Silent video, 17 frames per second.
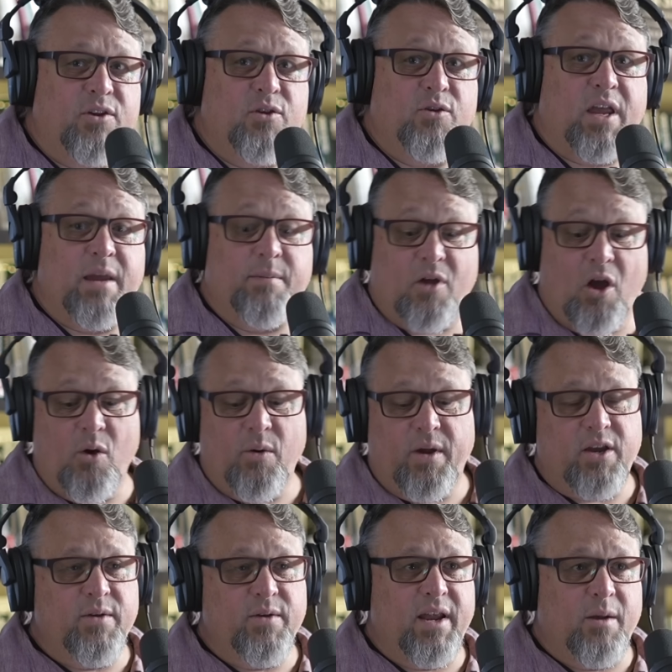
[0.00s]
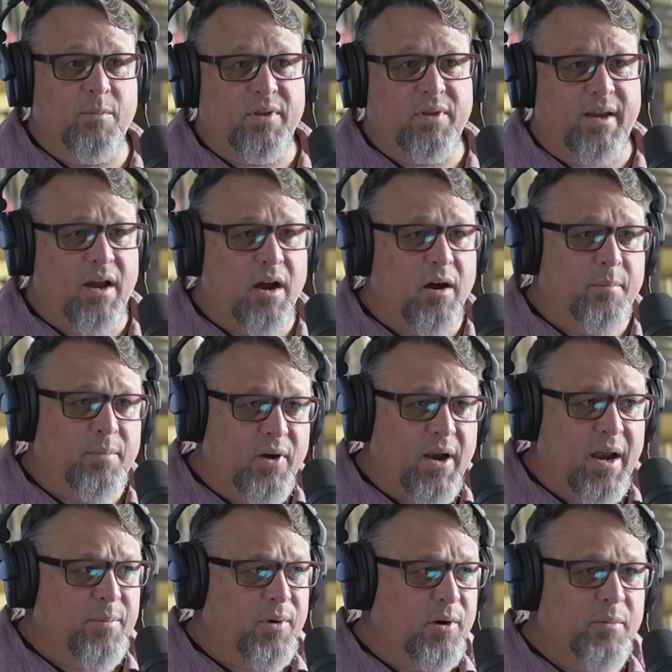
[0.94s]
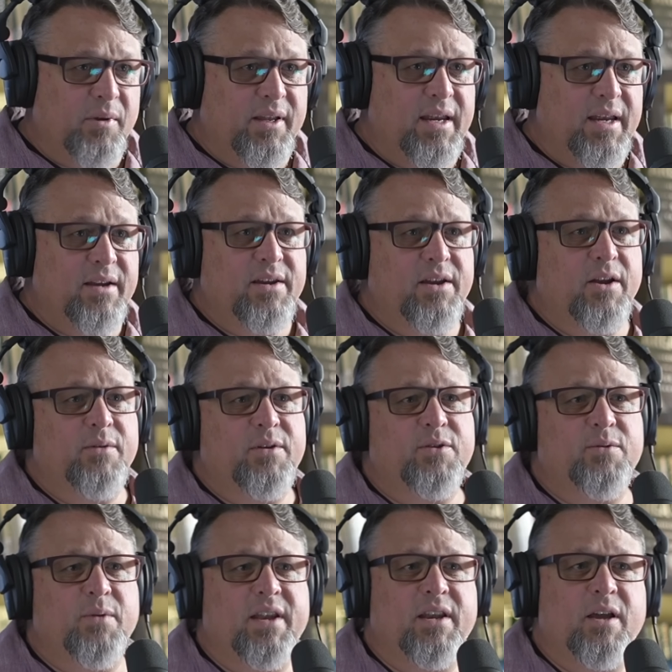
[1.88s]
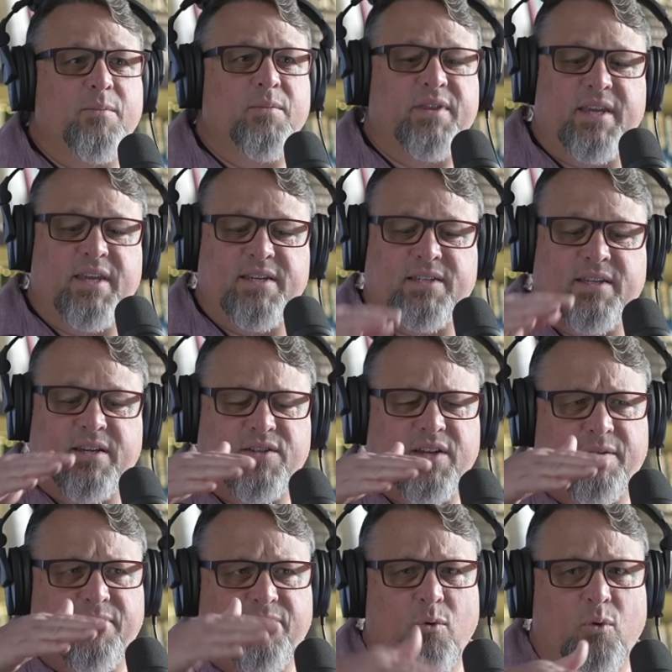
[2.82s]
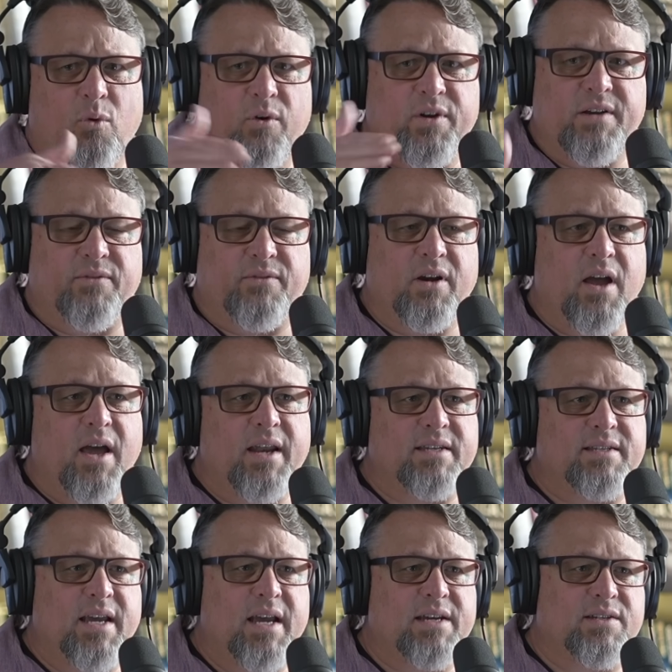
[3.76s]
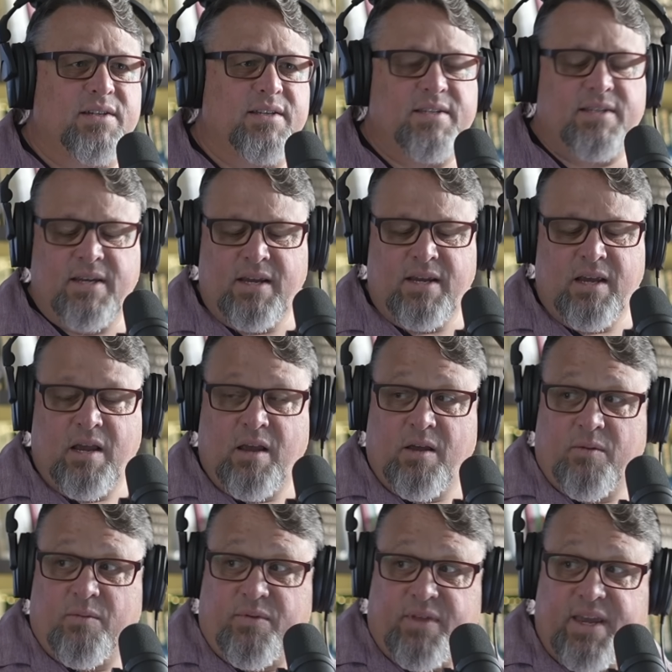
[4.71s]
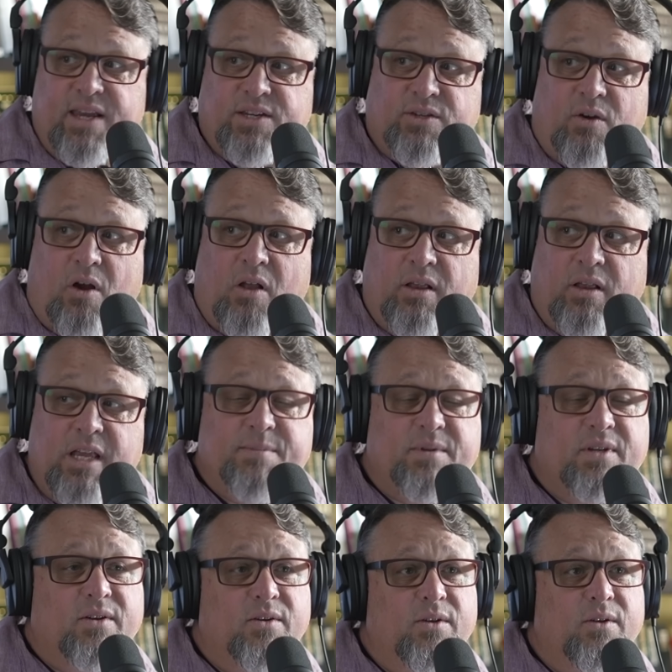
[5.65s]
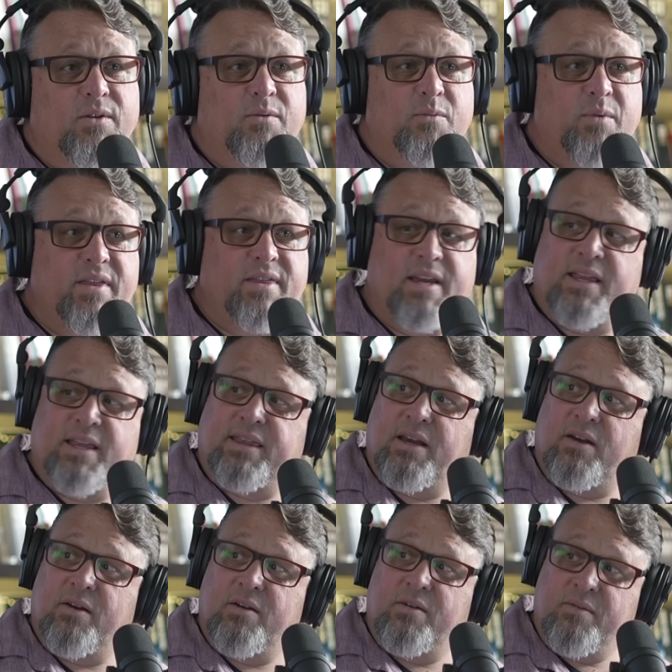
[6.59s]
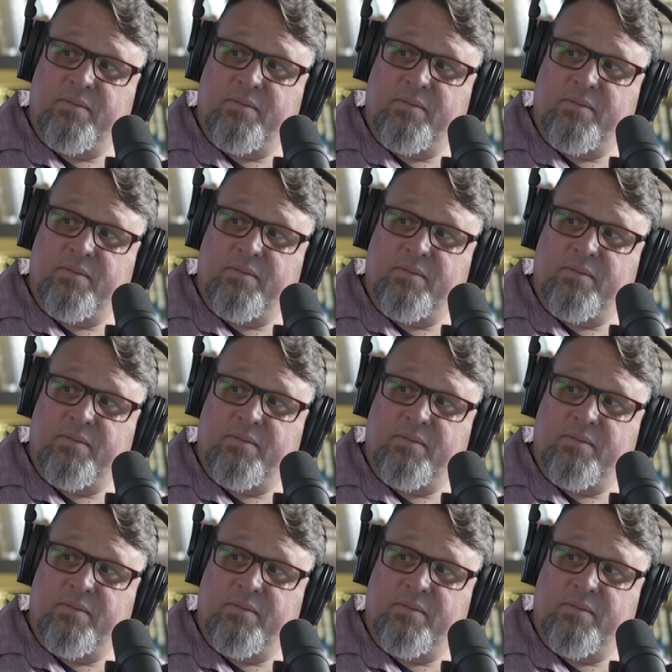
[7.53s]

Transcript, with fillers: you keep going, you'd end up with like a hyperbole. And, you know, you end up with these, there's like 4 different conic sections. These are all elliptical. We think that they're